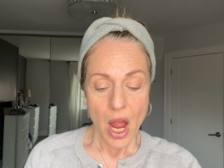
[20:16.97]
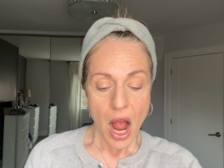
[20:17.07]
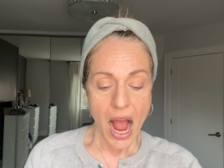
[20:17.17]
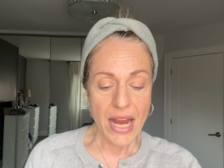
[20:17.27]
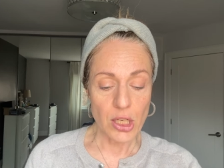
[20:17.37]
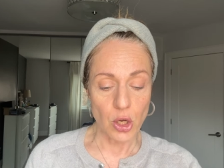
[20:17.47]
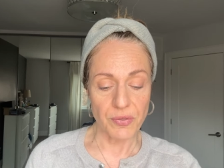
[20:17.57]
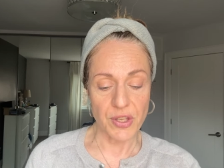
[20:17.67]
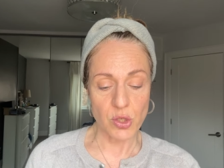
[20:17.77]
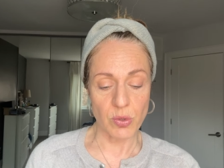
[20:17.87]
I love
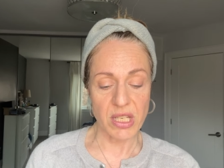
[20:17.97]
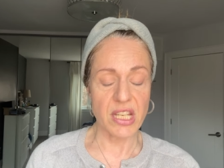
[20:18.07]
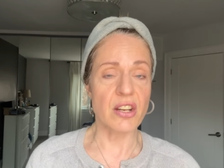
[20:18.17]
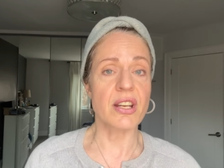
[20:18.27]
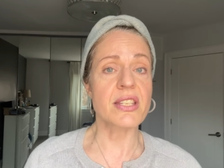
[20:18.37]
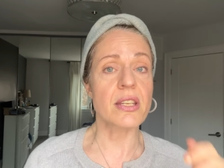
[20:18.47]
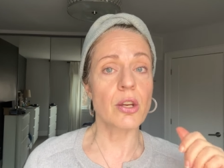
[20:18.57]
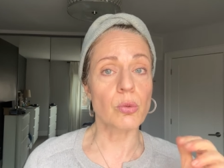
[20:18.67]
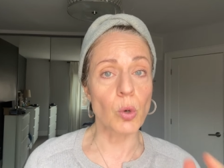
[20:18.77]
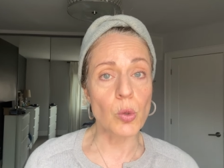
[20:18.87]
this one here. It's
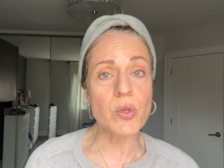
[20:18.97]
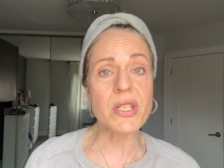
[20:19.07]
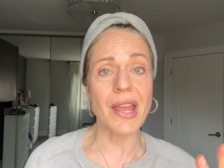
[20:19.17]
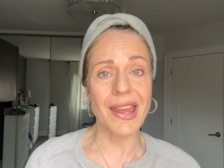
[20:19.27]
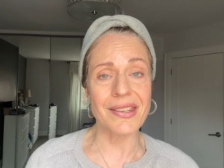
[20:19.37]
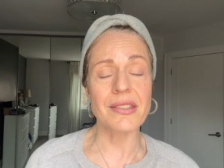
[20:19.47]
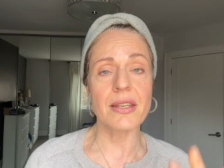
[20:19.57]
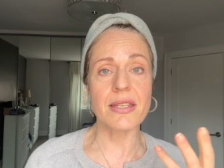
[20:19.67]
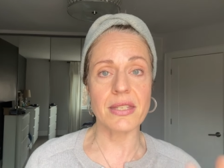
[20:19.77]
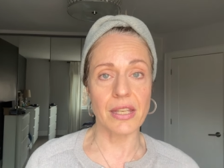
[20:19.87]
rose and
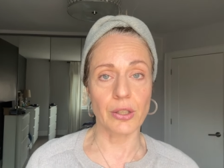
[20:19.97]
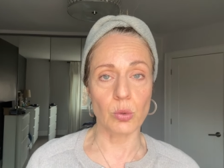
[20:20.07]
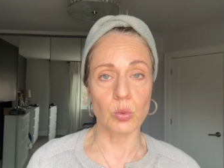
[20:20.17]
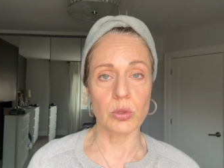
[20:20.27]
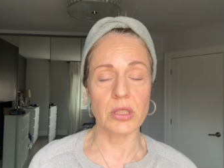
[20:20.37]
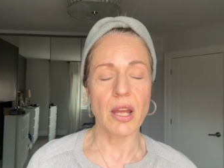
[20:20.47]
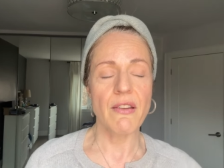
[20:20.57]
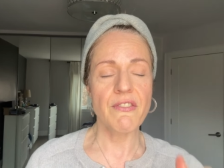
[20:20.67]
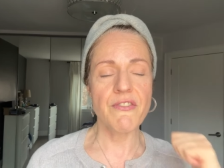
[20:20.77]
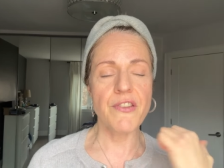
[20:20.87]
cedar wood
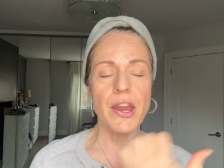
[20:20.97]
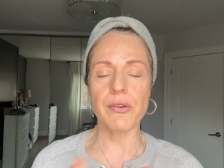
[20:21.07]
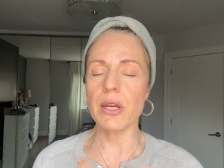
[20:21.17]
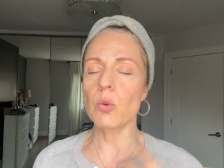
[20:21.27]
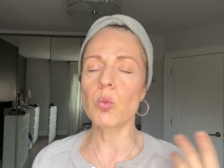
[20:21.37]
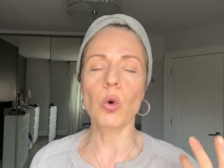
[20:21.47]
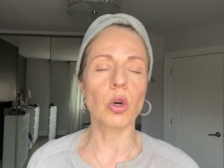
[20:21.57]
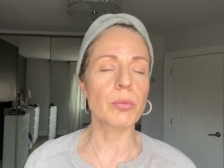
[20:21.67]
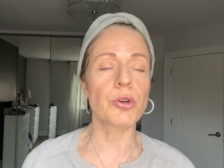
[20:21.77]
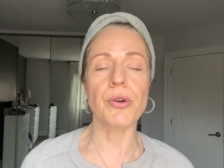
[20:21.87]
very
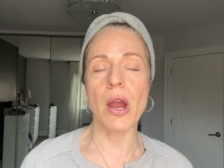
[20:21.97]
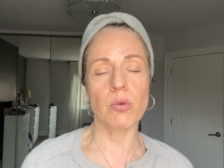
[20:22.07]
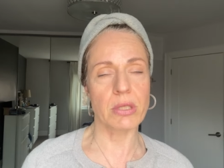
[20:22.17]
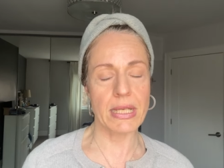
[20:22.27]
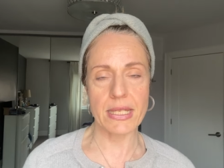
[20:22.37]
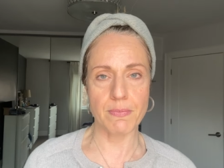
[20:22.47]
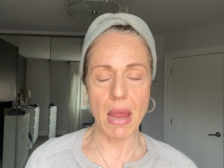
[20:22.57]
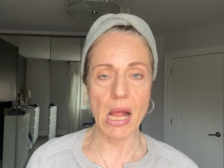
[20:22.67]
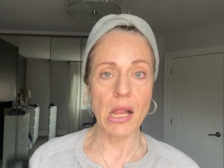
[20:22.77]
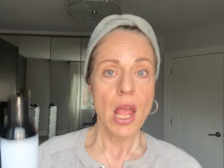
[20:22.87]
warm grounding
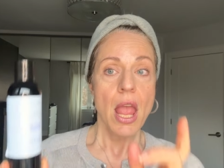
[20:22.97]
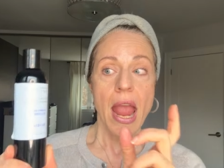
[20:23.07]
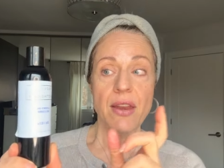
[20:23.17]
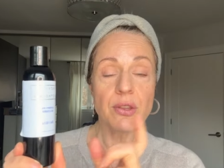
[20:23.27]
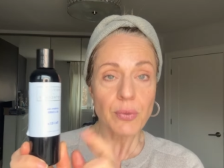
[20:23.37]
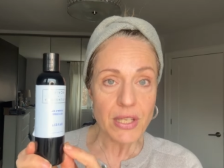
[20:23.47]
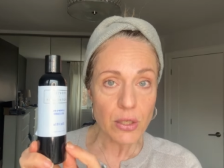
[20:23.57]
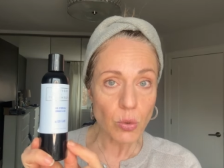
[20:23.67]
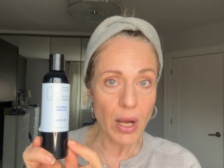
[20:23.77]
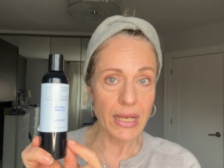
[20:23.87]
smell and the
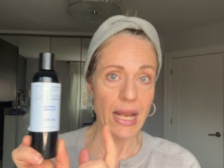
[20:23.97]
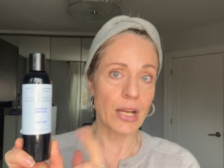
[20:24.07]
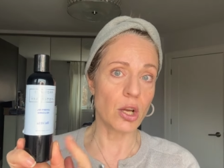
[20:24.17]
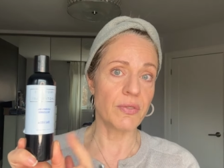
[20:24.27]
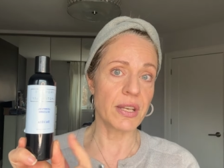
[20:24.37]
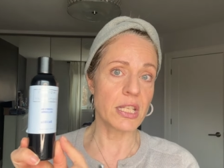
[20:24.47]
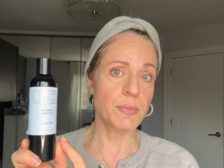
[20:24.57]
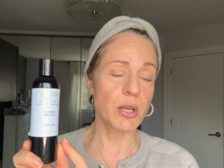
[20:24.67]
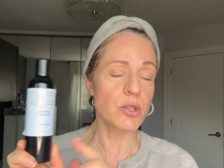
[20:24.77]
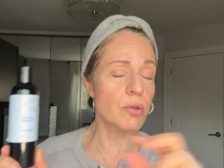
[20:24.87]
reason why i love it is
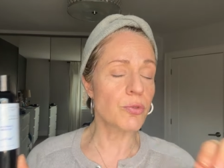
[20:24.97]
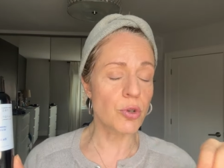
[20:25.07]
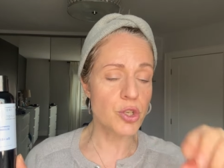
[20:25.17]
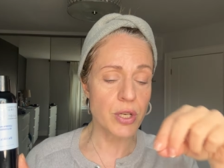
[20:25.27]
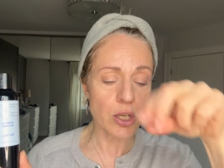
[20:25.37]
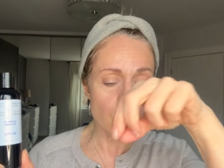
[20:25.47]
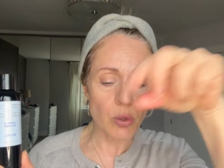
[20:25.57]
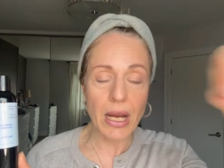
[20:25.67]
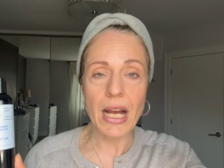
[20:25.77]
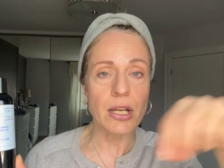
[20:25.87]
because of course you can do a
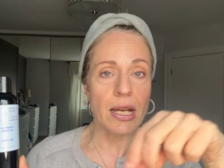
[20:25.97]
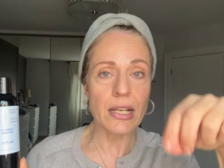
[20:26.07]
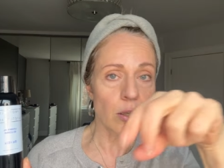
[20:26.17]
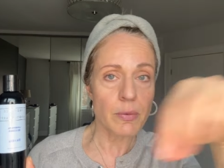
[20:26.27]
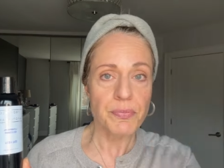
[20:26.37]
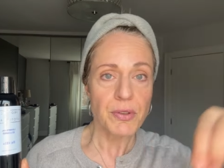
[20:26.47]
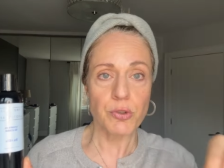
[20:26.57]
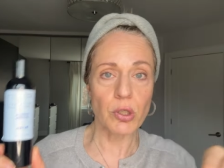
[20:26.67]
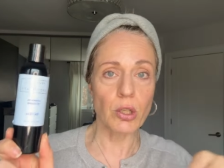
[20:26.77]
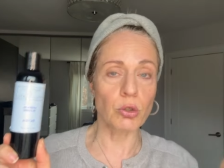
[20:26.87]
kind a little
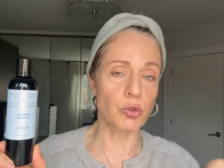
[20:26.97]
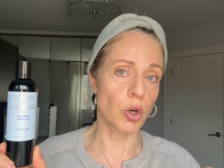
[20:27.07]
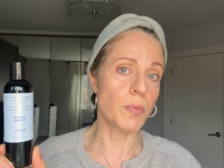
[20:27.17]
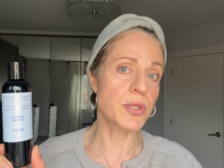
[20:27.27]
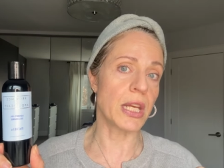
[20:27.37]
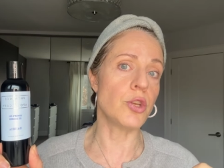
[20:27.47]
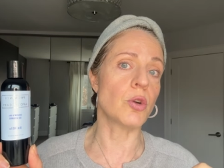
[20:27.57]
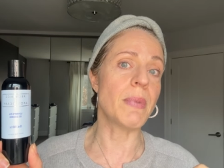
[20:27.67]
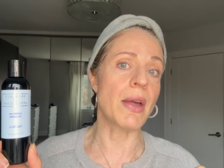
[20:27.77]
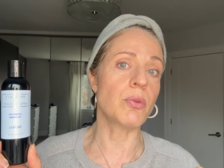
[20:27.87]
few little drops in your
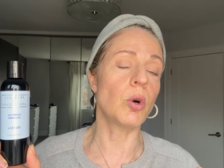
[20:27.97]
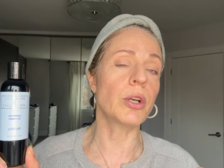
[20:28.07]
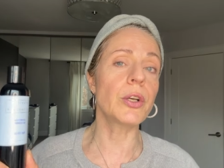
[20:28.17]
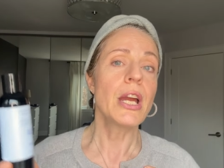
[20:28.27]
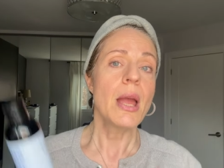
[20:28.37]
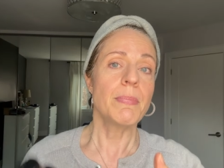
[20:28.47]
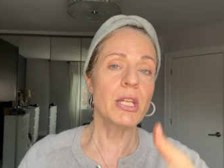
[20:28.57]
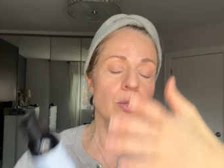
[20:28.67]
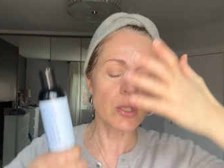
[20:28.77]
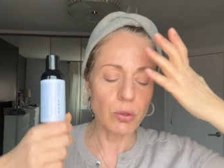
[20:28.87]
bath water but
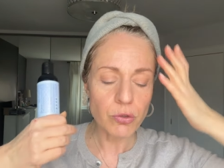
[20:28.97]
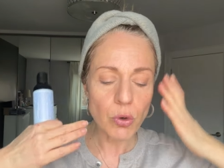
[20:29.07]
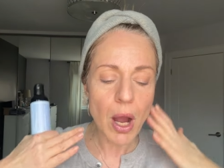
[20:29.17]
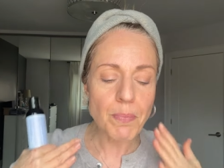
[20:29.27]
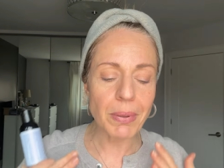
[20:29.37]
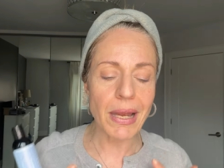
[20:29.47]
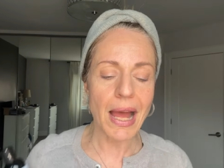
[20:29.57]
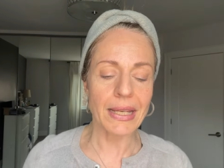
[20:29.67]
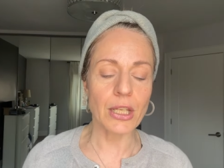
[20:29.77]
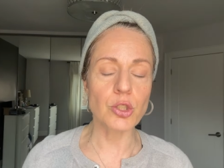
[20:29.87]
you can also
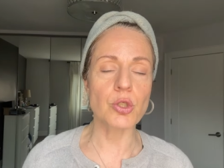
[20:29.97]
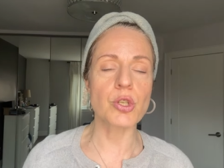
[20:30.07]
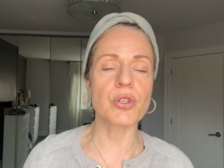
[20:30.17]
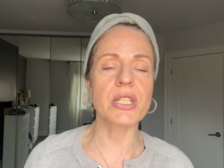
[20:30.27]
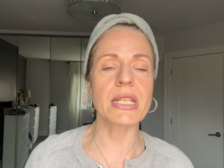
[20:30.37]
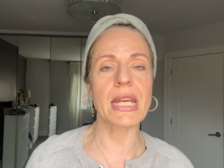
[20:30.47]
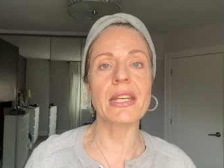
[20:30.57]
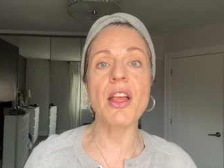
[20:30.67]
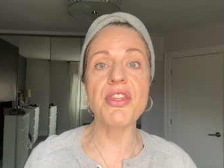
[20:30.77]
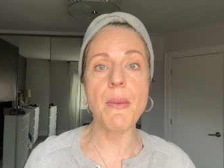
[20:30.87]
apply it to your
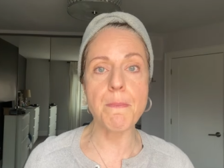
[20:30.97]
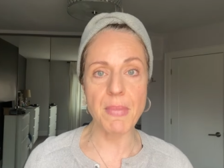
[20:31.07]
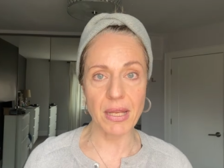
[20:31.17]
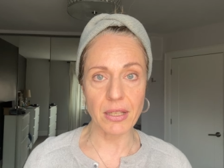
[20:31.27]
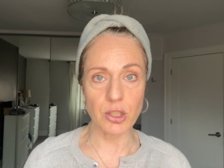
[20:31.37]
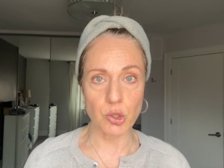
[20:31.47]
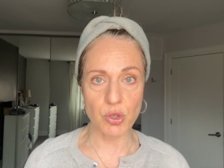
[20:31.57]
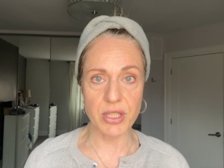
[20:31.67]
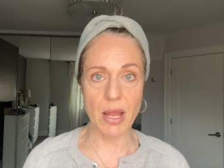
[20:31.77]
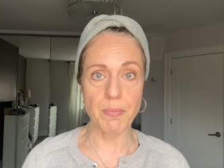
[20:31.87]
skin the minute you
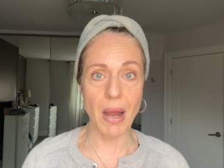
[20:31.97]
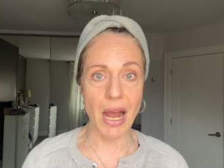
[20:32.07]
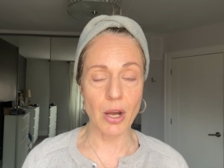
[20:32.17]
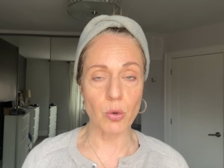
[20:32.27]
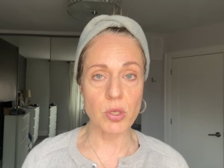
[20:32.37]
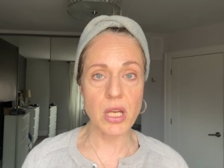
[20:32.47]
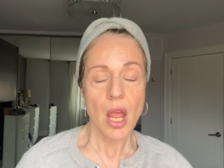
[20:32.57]
step out